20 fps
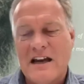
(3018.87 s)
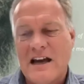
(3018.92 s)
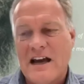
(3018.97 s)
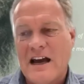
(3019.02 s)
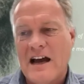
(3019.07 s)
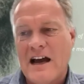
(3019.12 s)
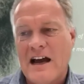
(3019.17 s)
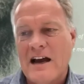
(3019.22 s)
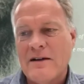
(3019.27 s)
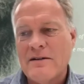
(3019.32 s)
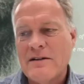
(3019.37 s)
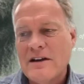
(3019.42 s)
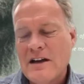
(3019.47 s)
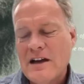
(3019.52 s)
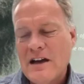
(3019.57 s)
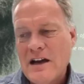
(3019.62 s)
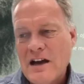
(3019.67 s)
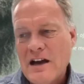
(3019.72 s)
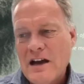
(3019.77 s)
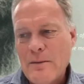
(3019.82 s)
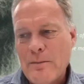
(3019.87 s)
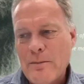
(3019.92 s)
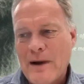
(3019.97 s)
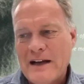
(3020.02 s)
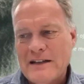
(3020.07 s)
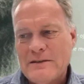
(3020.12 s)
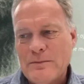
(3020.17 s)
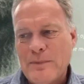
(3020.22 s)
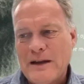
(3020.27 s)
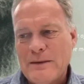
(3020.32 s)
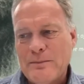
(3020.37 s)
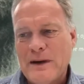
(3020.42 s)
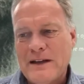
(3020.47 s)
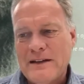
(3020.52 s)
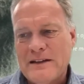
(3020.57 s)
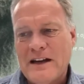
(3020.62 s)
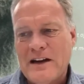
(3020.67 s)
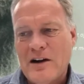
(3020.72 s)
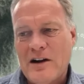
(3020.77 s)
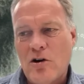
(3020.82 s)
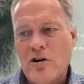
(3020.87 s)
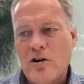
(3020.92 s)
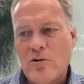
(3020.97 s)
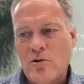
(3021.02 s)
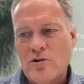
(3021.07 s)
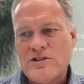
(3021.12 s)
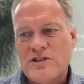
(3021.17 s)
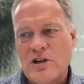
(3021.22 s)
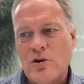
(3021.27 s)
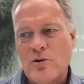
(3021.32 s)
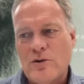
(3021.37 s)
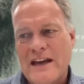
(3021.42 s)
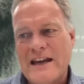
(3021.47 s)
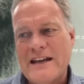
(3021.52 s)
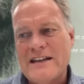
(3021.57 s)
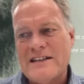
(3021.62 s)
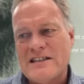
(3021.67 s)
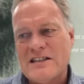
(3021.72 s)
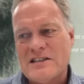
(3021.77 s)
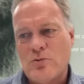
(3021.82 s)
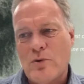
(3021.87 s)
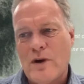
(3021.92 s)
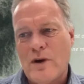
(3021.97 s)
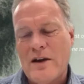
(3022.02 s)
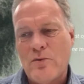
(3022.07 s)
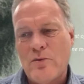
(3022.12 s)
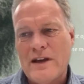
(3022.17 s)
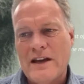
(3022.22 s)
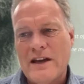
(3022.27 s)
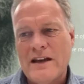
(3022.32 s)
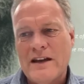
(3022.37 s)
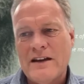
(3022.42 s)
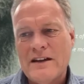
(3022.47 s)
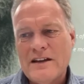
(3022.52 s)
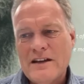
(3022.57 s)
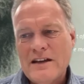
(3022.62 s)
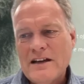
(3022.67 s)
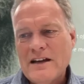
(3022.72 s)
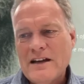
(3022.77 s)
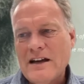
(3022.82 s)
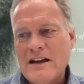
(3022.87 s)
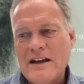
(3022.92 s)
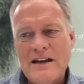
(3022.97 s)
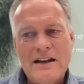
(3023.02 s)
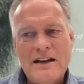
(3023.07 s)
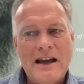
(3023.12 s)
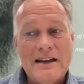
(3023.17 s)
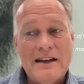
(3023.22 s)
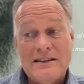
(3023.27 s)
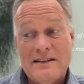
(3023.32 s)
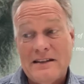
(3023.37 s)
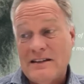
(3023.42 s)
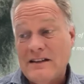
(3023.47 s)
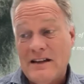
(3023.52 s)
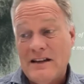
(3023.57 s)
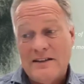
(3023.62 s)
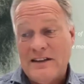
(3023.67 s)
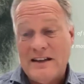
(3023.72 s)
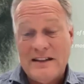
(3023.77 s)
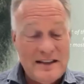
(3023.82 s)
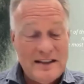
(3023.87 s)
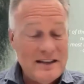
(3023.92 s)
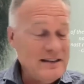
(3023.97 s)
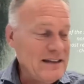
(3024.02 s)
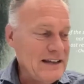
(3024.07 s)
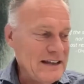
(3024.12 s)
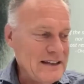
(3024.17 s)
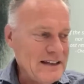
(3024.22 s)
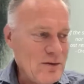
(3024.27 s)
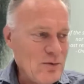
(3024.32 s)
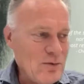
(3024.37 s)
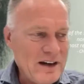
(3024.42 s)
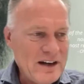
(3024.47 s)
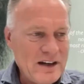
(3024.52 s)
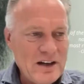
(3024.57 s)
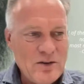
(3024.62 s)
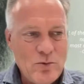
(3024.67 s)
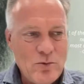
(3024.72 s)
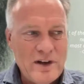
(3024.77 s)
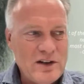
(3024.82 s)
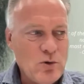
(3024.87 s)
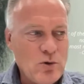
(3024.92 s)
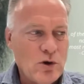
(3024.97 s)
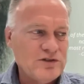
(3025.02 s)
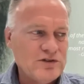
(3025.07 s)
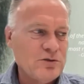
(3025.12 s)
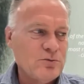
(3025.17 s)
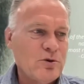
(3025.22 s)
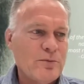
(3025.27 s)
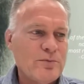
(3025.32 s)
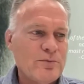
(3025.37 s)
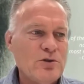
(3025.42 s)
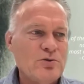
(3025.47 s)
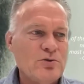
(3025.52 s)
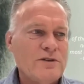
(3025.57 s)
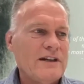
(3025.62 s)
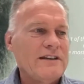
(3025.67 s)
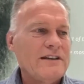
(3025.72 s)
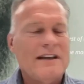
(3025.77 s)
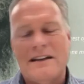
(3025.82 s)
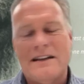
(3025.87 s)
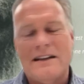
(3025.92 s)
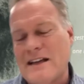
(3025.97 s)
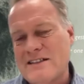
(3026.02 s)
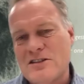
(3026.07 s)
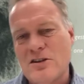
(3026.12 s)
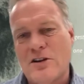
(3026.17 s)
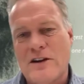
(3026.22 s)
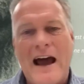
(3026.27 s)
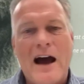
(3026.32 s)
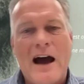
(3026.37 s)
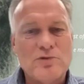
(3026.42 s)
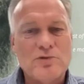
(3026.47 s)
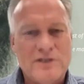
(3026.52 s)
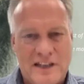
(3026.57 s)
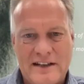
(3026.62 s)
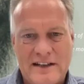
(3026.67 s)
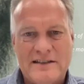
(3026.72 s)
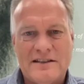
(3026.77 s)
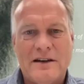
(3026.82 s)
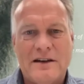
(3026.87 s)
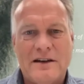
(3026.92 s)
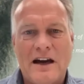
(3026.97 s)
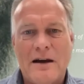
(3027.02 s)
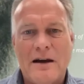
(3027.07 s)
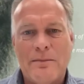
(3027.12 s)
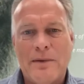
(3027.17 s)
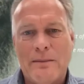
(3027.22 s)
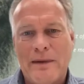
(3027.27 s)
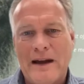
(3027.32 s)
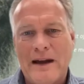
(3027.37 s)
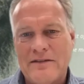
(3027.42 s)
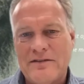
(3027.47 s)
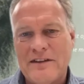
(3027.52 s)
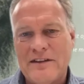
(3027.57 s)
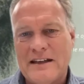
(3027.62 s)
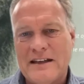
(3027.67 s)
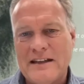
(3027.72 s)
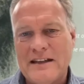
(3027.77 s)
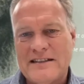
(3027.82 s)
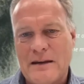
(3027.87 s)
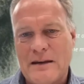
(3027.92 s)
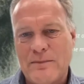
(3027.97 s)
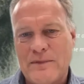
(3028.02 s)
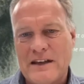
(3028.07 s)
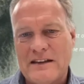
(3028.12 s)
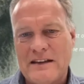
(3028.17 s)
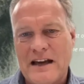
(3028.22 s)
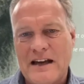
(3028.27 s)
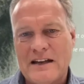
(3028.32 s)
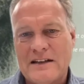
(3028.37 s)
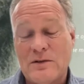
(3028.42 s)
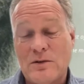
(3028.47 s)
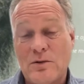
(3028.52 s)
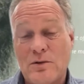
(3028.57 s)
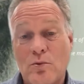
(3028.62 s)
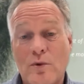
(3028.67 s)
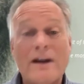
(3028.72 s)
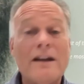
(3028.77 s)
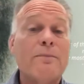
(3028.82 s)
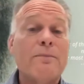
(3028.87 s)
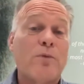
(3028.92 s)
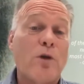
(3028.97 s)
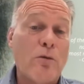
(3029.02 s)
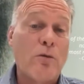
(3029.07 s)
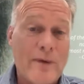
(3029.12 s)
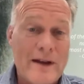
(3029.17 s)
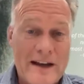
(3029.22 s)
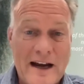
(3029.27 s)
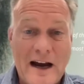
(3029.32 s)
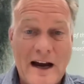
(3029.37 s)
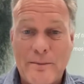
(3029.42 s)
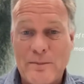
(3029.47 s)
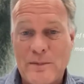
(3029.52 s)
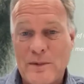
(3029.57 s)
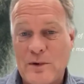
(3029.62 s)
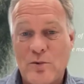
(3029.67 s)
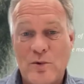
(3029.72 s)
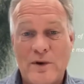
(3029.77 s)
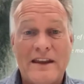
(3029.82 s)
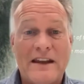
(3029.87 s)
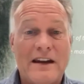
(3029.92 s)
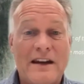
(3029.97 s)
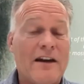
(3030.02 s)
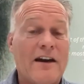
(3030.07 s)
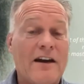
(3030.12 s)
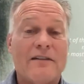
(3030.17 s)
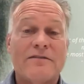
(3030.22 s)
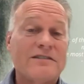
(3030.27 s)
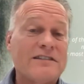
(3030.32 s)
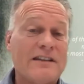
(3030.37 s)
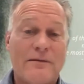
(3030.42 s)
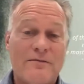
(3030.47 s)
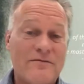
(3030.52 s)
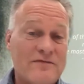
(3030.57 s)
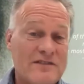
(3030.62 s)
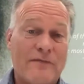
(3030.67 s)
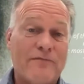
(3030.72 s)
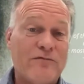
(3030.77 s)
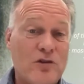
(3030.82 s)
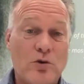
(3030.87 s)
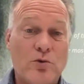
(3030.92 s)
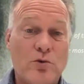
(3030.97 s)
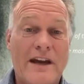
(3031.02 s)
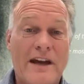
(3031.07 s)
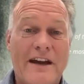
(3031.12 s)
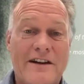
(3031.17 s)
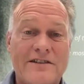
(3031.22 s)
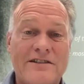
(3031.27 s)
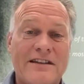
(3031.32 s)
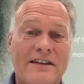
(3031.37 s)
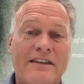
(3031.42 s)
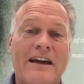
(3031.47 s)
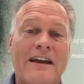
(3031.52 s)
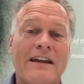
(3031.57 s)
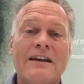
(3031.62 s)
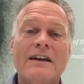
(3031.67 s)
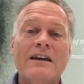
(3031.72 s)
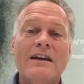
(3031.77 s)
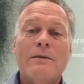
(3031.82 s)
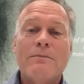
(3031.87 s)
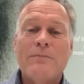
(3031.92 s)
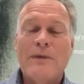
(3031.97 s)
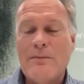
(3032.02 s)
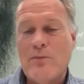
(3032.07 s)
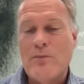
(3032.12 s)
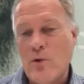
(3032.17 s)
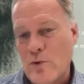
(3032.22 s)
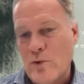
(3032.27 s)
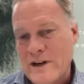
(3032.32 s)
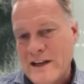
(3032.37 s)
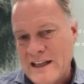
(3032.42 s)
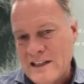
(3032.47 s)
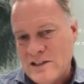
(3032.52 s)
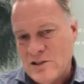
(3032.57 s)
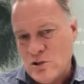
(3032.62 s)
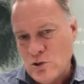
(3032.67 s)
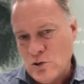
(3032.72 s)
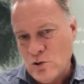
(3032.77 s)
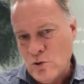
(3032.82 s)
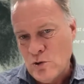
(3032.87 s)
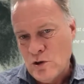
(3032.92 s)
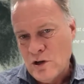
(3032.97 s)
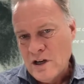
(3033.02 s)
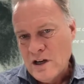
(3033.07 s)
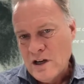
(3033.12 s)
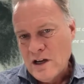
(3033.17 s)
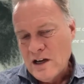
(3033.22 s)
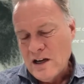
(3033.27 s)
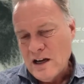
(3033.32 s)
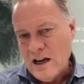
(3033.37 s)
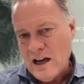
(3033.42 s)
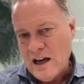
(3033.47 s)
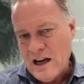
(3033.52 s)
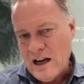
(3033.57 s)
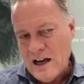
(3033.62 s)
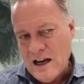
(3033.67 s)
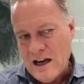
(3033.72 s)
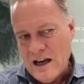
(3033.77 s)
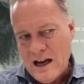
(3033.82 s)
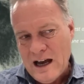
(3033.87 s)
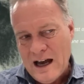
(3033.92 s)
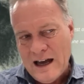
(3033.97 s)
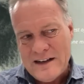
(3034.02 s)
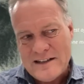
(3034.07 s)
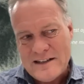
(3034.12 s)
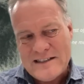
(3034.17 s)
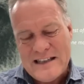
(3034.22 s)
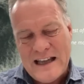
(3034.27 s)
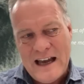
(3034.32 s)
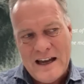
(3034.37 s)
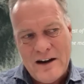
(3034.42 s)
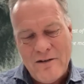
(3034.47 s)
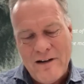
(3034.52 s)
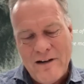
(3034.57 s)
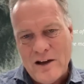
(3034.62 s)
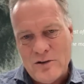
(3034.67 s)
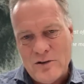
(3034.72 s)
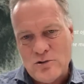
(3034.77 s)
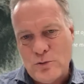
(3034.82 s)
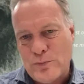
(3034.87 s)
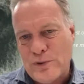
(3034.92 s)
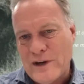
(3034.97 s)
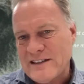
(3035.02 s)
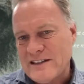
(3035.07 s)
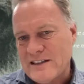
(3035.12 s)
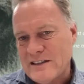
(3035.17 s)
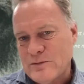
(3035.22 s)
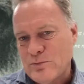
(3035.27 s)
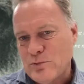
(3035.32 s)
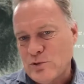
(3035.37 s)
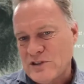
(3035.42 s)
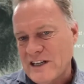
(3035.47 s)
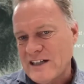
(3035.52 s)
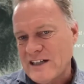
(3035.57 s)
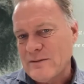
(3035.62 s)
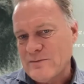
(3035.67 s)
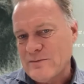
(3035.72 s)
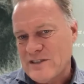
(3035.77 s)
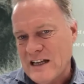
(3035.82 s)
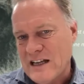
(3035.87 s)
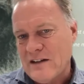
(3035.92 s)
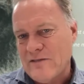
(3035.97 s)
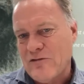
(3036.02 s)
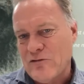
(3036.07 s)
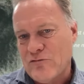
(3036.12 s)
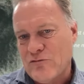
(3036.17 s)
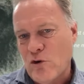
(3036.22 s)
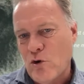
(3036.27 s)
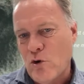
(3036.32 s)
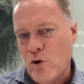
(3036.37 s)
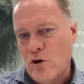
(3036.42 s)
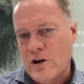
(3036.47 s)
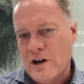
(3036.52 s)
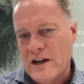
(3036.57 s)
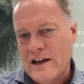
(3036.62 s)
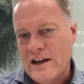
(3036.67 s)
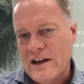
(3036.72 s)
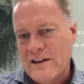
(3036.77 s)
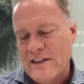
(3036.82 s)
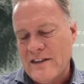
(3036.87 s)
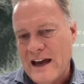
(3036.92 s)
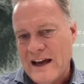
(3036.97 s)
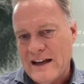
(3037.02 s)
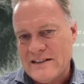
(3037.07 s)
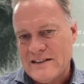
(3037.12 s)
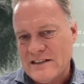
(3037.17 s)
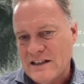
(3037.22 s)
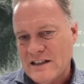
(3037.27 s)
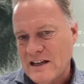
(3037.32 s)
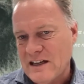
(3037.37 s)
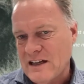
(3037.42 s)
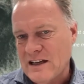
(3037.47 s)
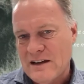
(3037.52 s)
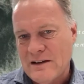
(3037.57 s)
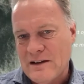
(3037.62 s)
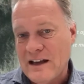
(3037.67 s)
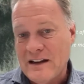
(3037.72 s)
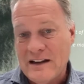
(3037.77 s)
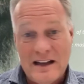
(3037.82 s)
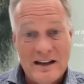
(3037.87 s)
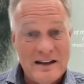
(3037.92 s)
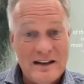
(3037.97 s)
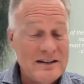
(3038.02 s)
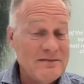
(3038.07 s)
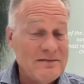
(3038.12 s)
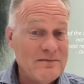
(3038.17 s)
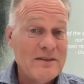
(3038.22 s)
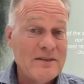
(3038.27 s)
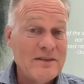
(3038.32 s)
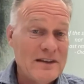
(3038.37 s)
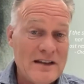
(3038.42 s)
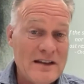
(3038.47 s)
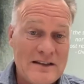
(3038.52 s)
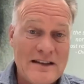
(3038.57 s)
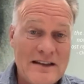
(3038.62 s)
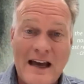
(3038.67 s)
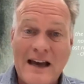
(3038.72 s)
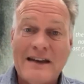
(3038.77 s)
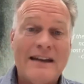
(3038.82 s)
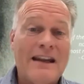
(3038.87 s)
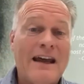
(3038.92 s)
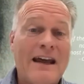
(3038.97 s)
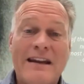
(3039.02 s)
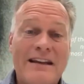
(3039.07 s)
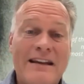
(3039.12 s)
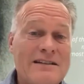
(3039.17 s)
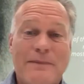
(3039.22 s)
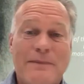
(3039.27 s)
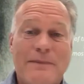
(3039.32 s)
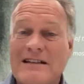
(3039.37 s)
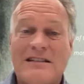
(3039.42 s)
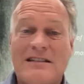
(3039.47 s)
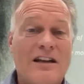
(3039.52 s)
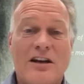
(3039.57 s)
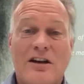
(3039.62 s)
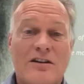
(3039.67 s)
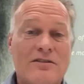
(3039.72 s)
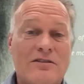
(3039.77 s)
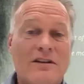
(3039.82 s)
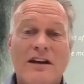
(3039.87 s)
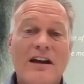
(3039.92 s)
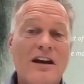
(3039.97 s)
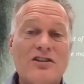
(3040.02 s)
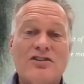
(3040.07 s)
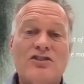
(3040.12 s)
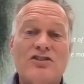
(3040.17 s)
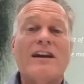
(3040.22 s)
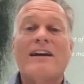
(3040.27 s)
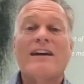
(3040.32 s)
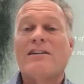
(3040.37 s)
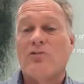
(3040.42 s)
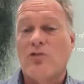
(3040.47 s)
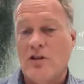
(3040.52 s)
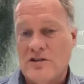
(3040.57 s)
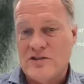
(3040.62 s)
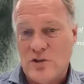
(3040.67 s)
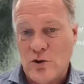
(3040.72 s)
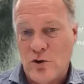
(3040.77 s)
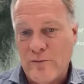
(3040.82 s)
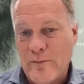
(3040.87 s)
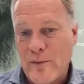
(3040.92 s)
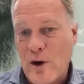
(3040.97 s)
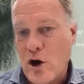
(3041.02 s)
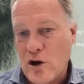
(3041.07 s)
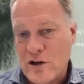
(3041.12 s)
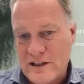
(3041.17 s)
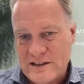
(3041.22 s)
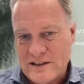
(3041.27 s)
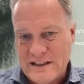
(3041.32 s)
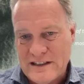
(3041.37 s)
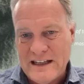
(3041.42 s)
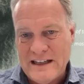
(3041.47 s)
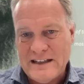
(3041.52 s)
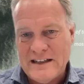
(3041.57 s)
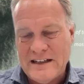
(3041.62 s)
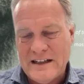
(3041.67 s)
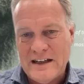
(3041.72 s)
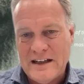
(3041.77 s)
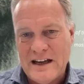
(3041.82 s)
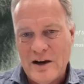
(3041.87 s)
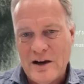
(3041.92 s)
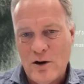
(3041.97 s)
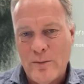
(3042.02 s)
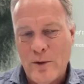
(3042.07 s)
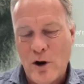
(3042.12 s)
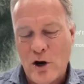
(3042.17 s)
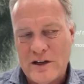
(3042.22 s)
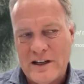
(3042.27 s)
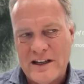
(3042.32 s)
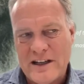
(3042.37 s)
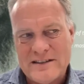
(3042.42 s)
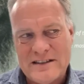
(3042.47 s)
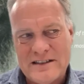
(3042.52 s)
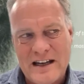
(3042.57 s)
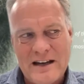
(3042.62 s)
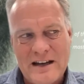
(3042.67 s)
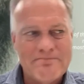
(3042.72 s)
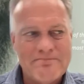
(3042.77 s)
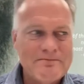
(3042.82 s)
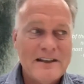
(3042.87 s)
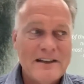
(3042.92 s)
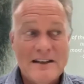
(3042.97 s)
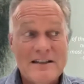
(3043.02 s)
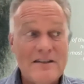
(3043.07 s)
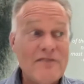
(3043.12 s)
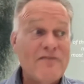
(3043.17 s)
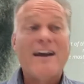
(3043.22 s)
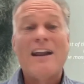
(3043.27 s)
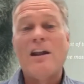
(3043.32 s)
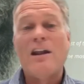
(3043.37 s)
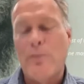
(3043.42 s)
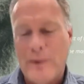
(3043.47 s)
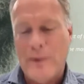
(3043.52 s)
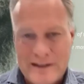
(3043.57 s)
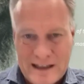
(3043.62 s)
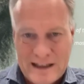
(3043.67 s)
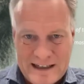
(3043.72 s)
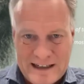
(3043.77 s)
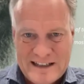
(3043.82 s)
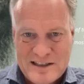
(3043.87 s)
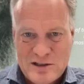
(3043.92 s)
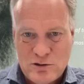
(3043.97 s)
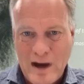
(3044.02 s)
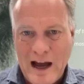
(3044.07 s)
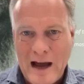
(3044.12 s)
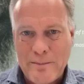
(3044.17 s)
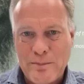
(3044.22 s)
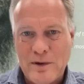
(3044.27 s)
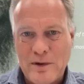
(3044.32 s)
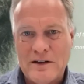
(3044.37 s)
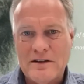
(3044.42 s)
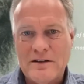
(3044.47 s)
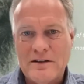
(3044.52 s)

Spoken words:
But there are also cases where we I think they take the one with quantum computing. That's not out yet, but I think it's something that will probably come within some few years, and then people will need to understand how to protect themselves for that, and that is basically a general sort of market need or market development that needs to happen.